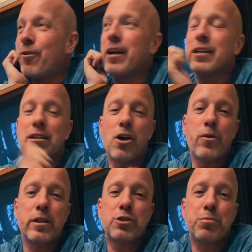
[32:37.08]
I don't want to
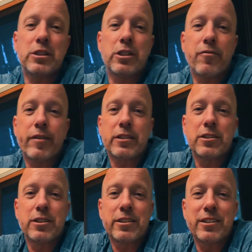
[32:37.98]
go into
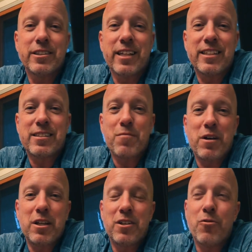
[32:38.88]
specifics because
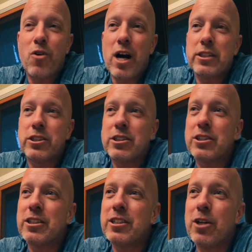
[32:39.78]
lest somebody
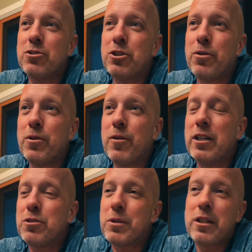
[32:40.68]
watches knows
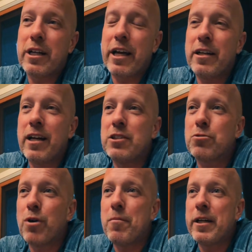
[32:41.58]
who it was. But
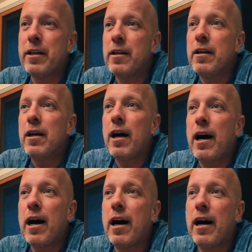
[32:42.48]
again, nice woman,
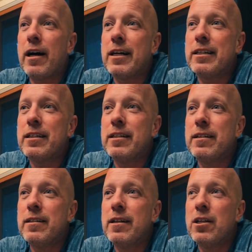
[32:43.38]
uh,
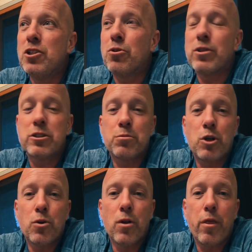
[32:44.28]

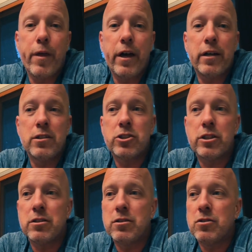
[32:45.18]
doing some cool
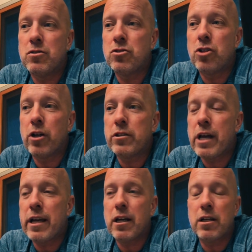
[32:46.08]
things and
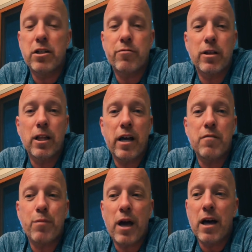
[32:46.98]
t- taking a
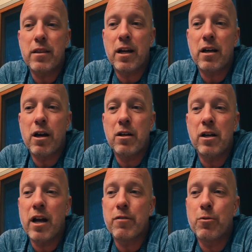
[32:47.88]
different life path that
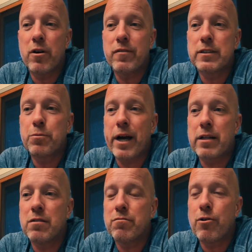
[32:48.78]
I never would have
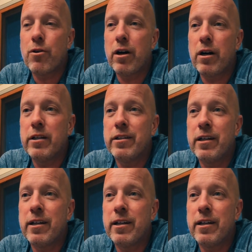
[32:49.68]
expected for her.